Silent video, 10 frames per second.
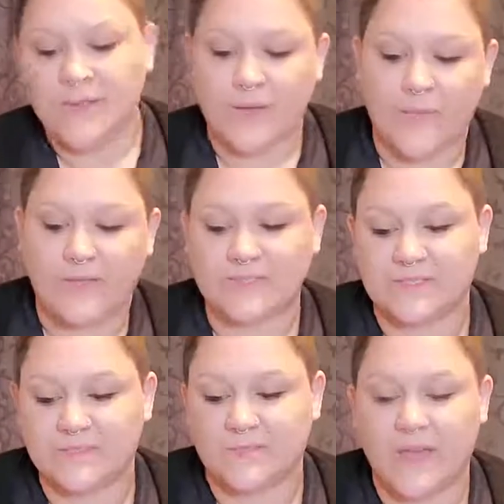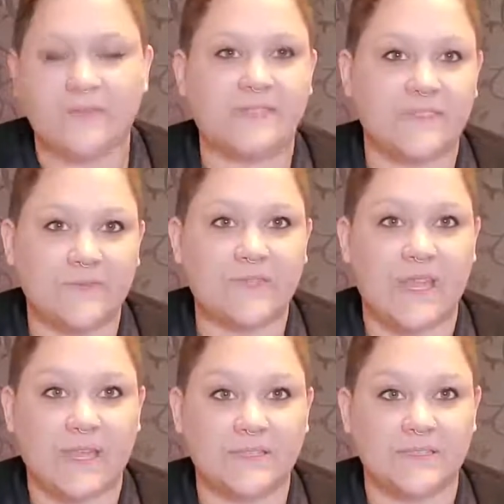about 5 to 7
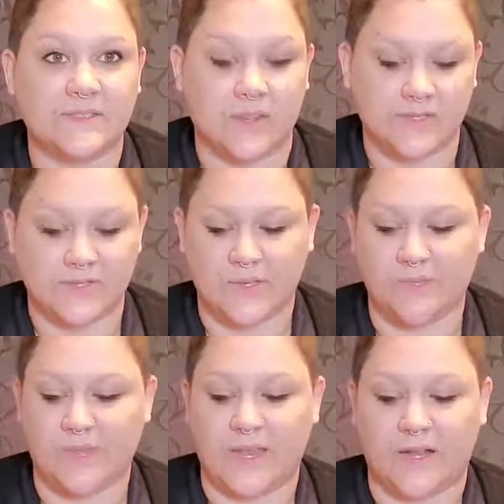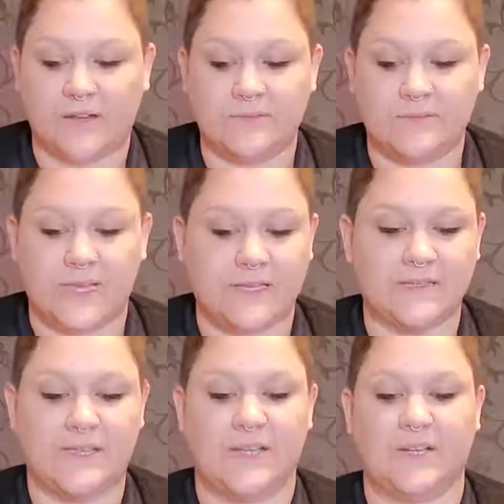days as long as you keep them in an airtight
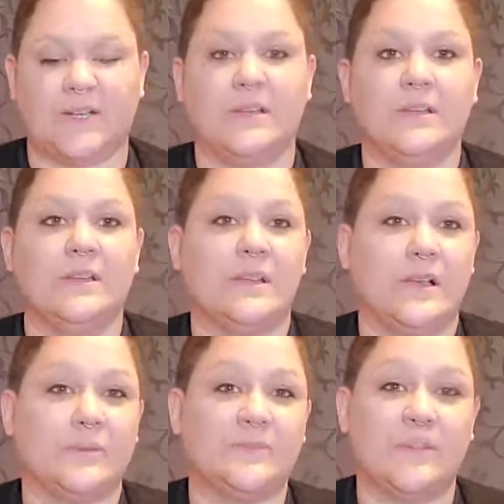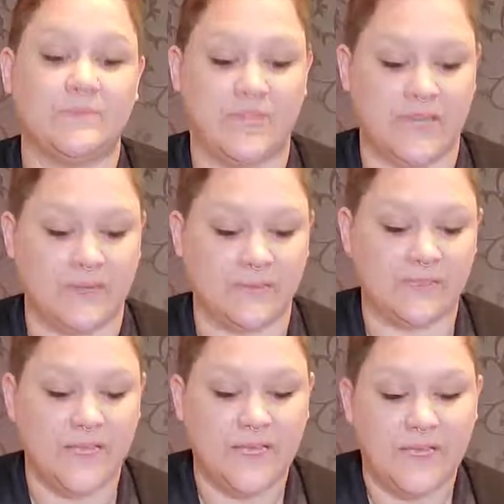container. Sometimes
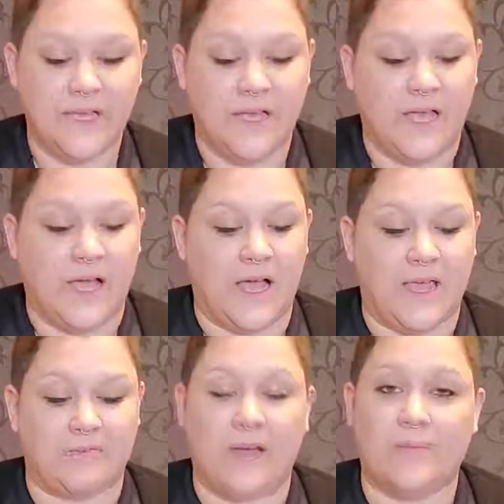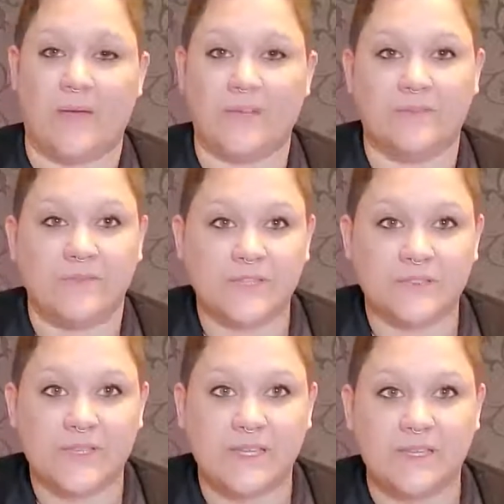I wrap mine
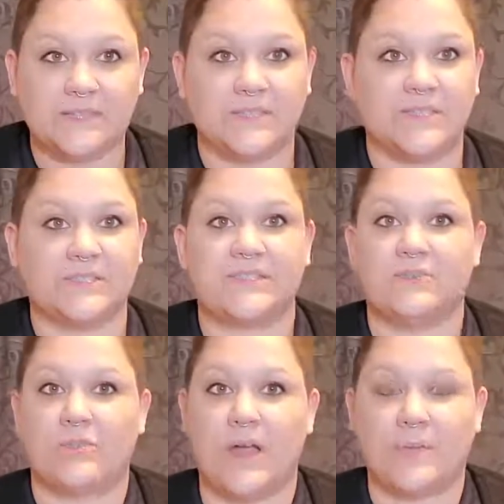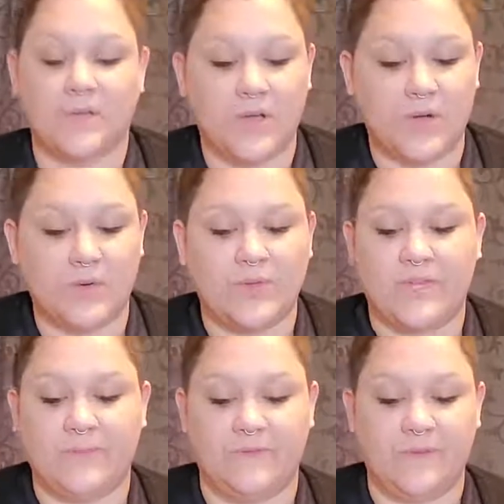individually to just grab and go,
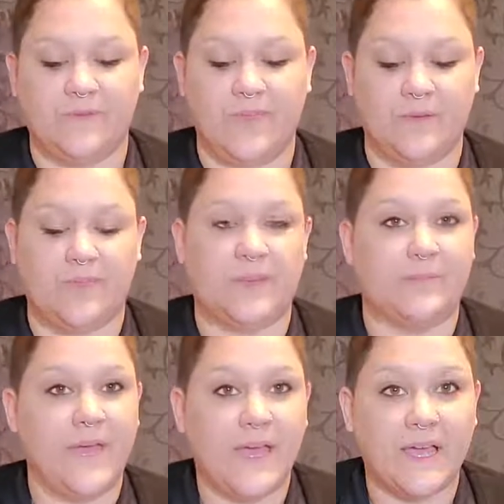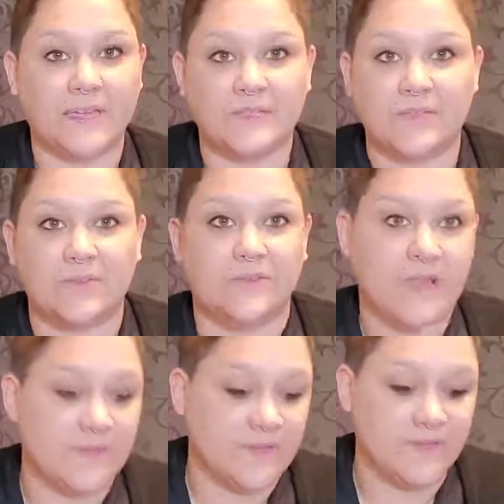keep a few of them in a bag so the
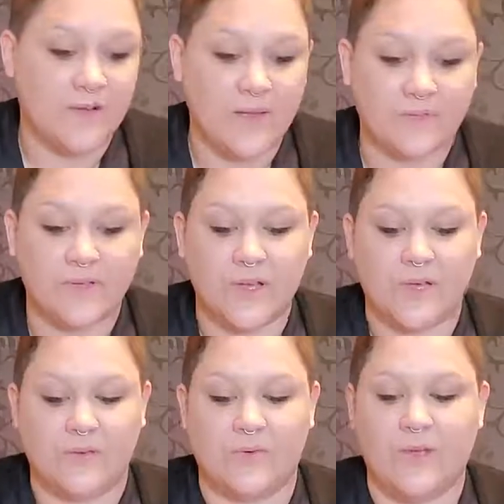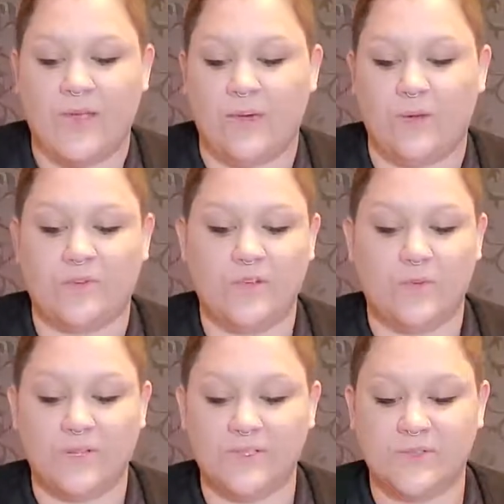family can grab and go. However you
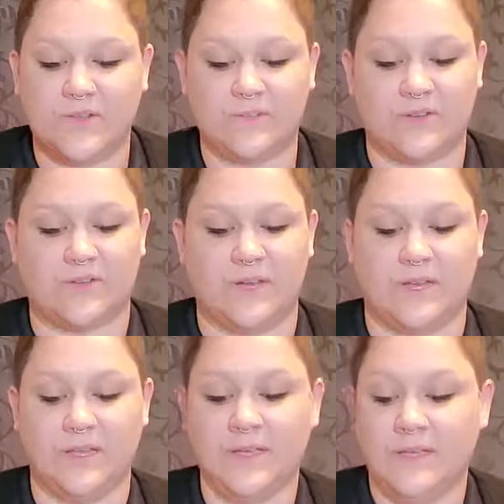want to do them, they're great